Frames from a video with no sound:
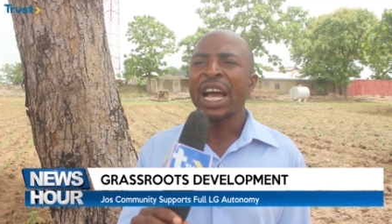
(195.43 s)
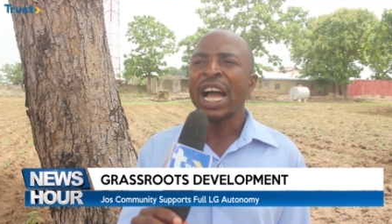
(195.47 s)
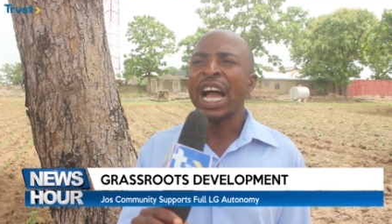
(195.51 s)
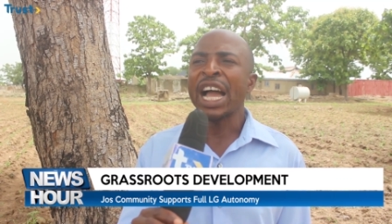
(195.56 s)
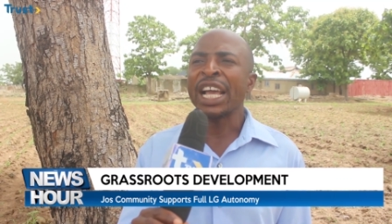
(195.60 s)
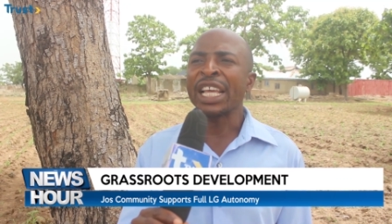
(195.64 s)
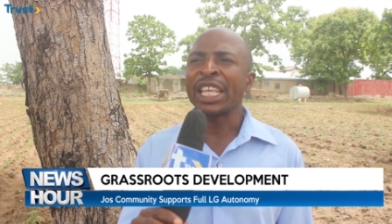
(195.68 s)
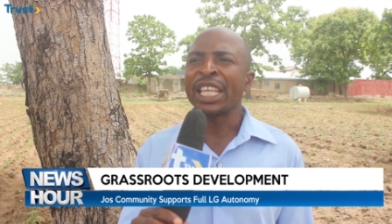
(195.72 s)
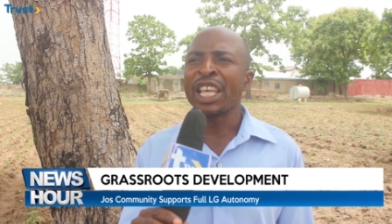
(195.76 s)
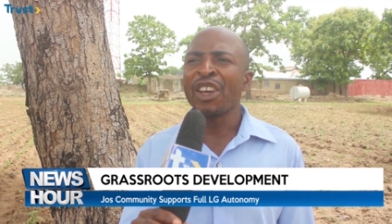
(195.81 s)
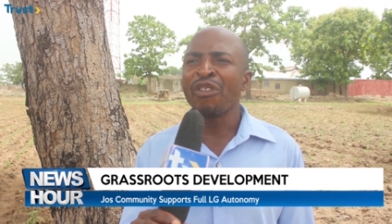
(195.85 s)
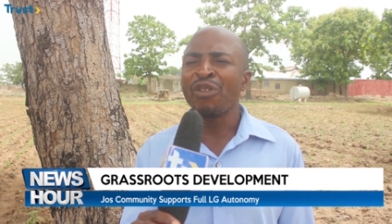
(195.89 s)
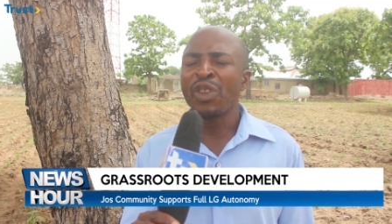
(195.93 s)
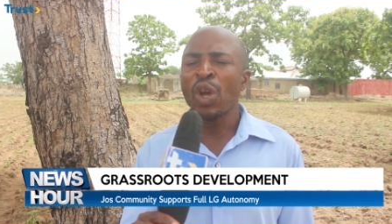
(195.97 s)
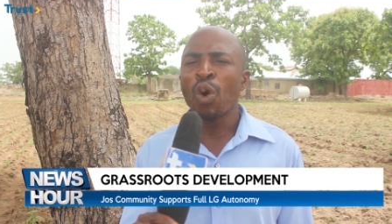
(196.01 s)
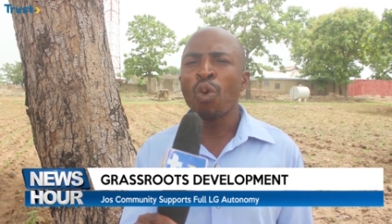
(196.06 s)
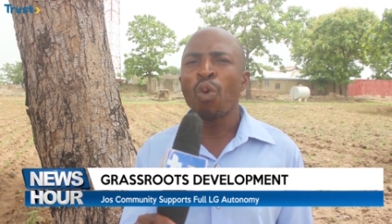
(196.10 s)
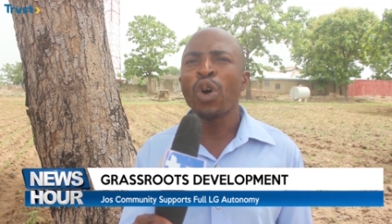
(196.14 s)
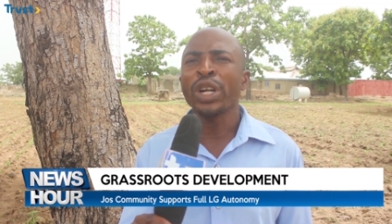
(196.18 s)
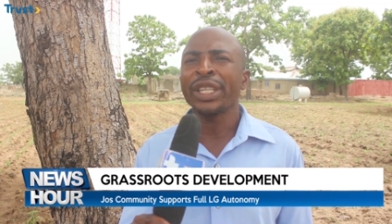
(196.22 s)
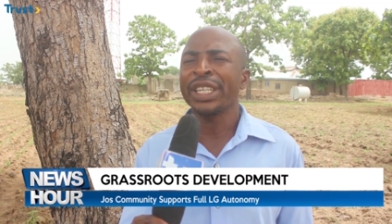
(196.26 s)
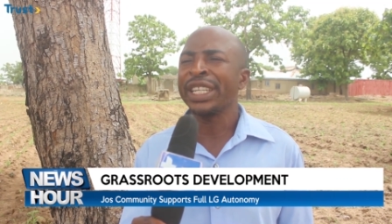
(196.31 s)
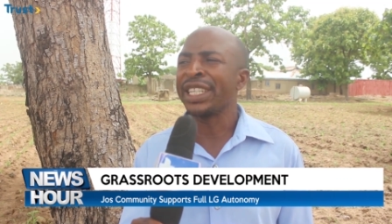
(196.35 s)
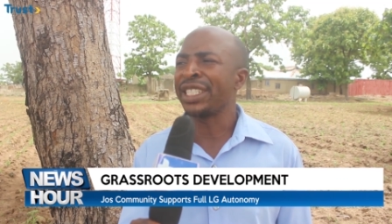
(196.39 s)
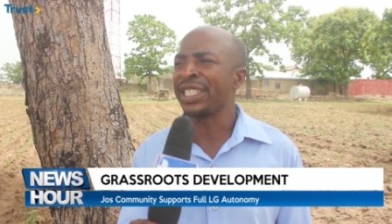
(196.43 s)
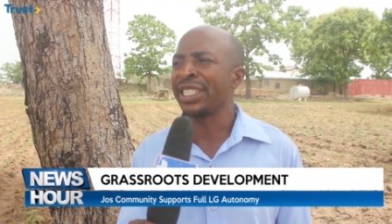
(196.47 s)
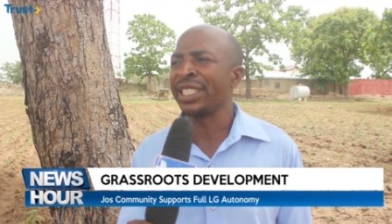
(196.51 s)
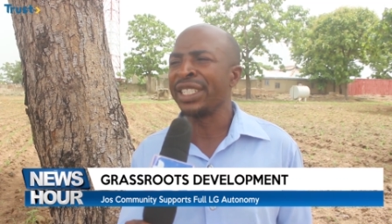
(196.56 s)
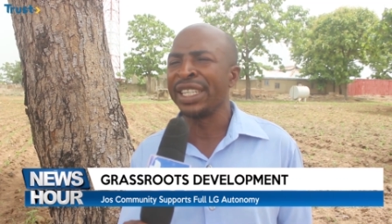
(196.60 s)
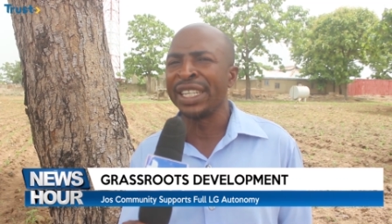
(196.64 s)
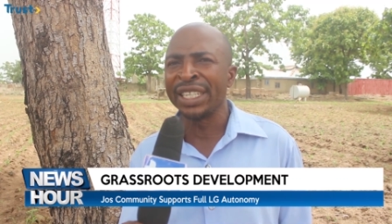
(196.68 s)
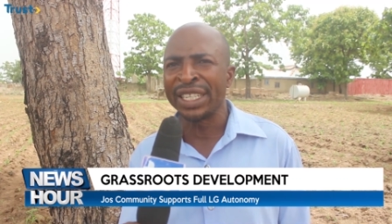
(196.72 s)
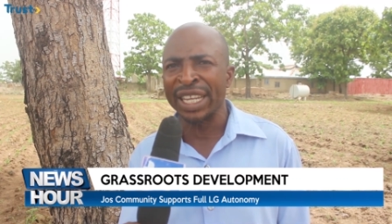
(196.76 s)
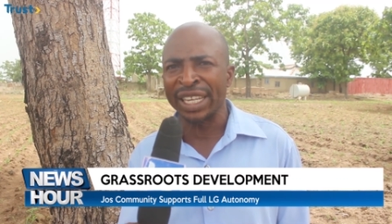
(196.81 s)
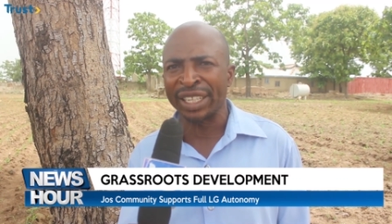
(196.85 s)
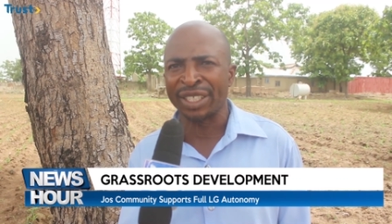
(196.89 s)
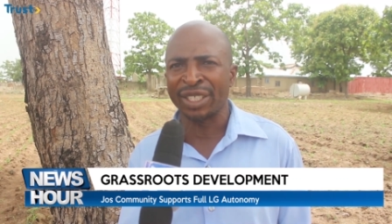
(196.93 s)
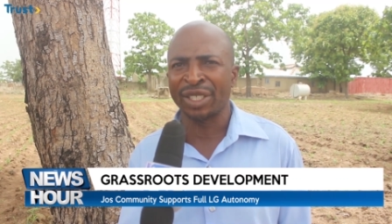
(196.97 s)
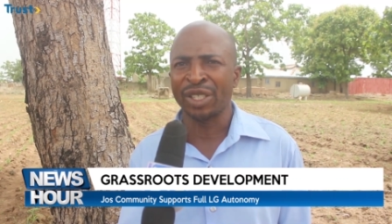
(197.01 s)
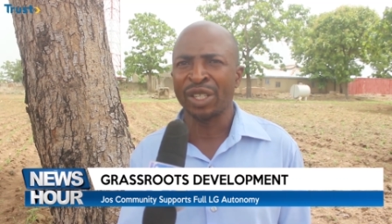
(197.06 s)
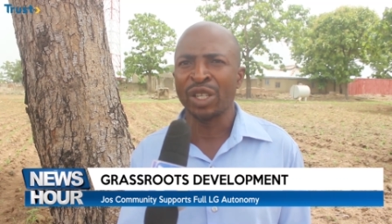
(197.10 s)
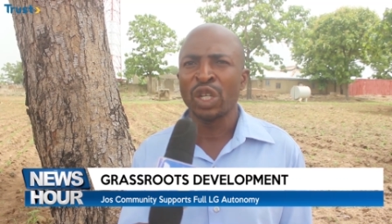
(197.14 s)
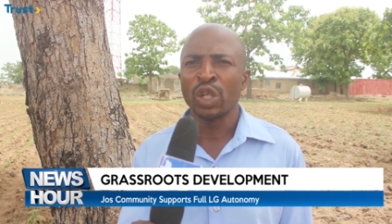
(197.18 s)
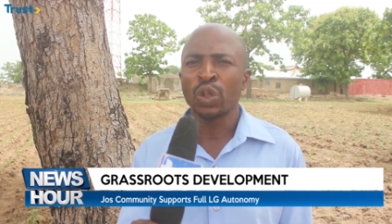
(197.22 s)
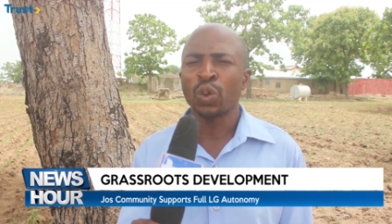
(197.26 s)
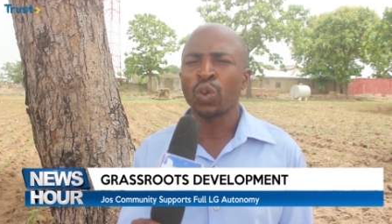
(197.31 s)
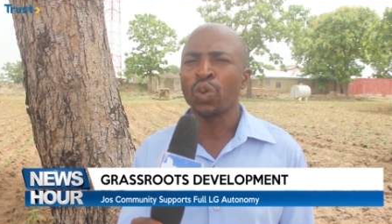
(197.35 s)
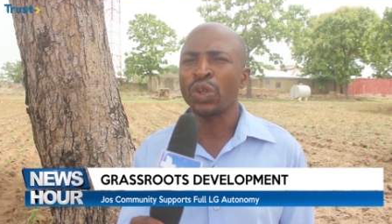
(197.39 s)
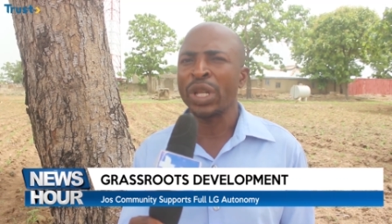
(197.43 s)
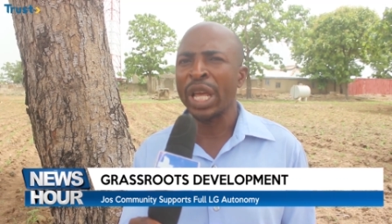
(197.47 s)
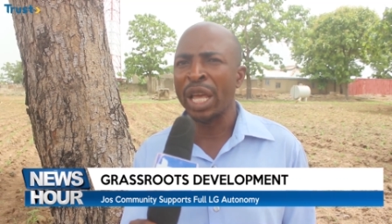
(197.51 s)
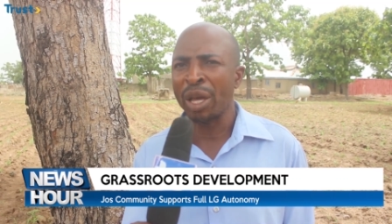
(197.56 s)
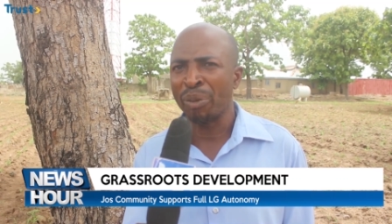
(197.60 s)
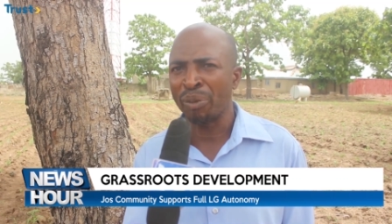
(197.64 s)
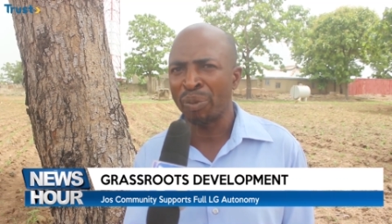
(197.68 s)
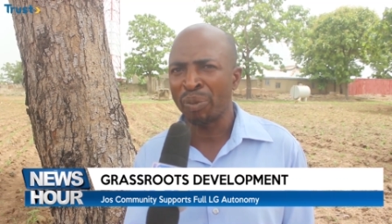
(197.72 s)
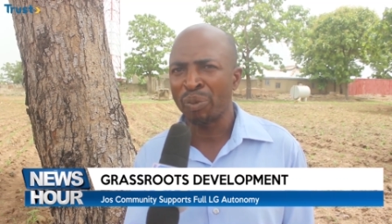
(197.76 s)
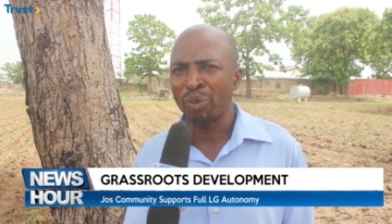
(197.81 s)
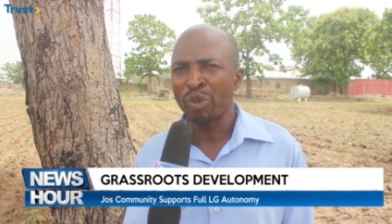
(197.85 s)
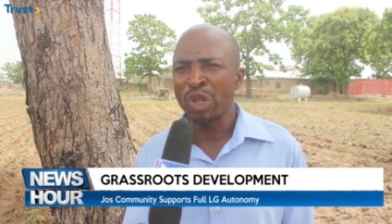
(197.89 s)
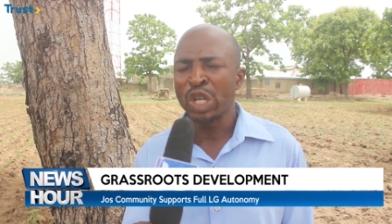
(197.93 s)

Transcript: and give them what is needed to them.